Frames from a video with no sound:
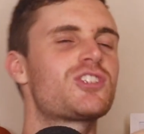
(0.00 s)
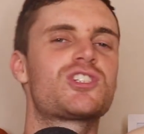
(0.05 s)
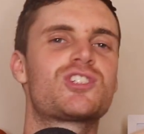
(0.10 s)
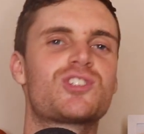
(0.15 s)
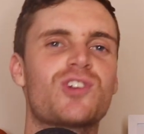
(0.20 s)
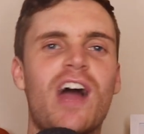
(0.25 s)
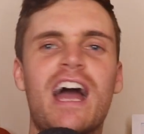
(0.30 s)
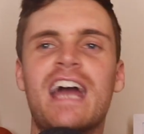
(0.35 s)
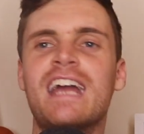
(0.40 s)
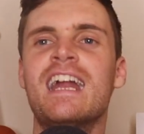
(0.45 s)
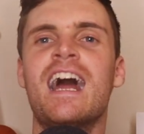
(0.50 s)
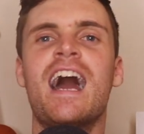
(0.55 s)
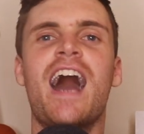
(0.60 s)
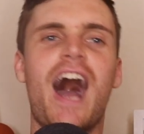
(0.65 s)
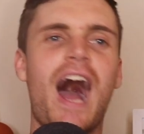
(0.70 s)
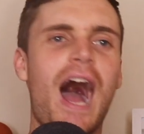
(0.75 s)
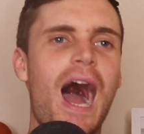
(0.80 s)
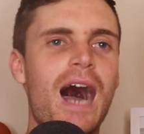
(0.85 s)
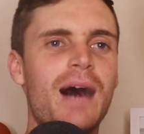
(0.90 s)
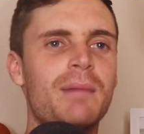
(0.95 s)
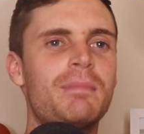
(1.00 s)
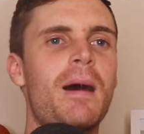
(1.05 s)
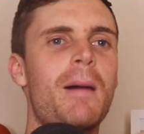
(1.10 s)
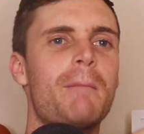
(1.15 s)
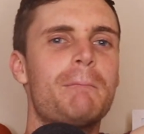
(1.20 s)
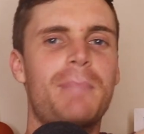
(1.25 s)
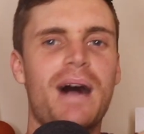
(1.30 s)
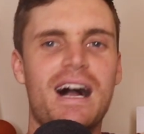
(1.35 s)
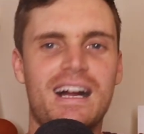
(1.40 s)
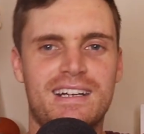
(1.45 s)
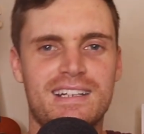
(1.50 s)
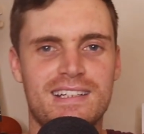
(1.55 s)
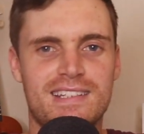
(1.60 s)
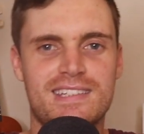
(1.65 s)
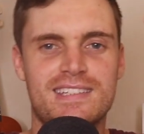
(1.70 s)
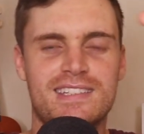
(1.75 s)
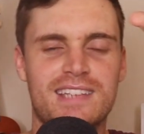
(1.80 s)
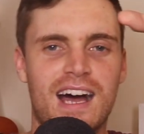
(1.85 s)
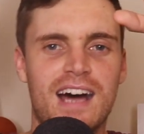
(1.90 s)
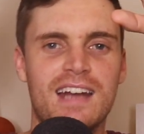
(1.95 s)
Straight up
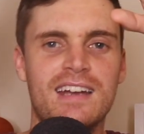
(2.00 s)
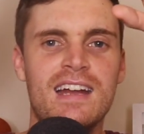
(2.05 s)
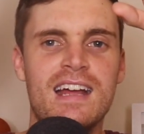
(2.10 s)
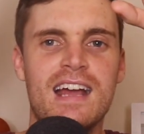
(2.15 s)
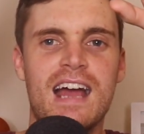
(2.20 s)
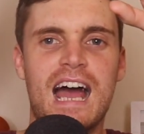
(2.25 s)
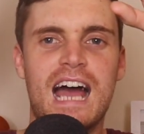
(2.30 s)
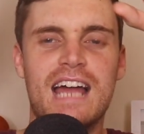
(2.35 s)
buckets, son.